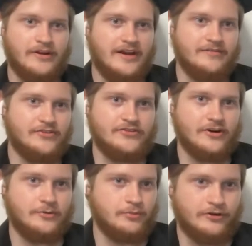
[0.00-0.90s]
not even
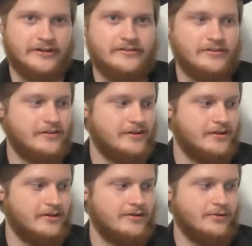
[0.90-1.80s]
start a print
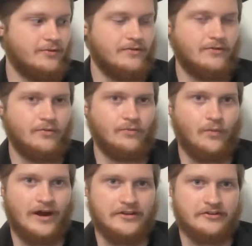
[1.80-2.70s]

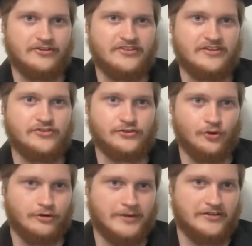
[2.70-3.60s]
while there is a
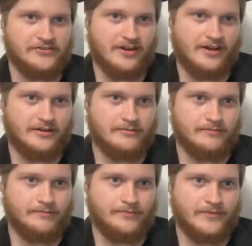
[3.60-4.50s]
storm outside.
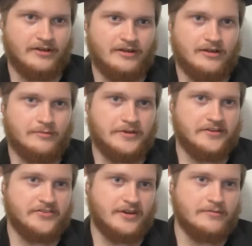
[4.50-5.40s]

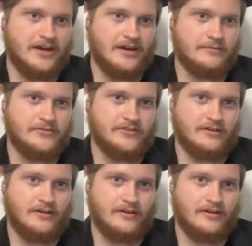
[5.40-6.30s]
Because sometimes,
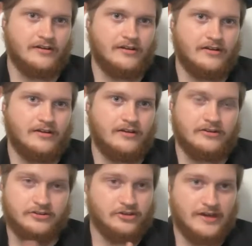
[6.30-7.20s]

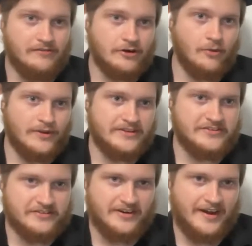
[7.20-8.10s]
you never know when this
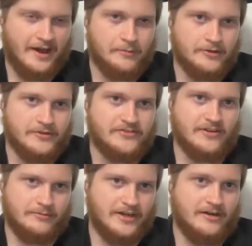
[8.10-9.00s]
is going to happen, but
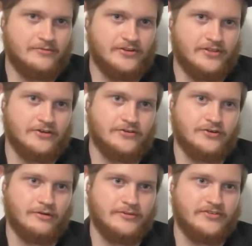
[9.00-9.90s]
sometimes a
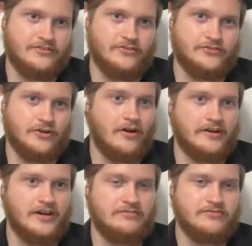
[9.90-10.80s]
thunderstorm is strong
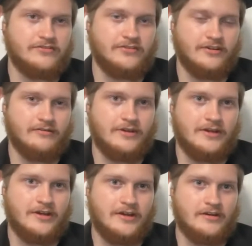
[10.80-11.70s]
enough to
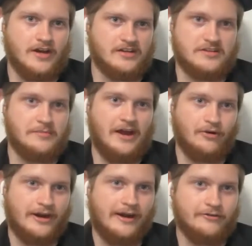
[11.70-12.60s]
knock the
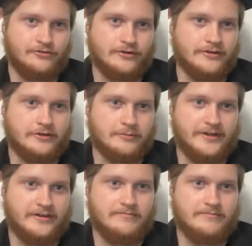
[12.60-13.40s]
power out for a little bit.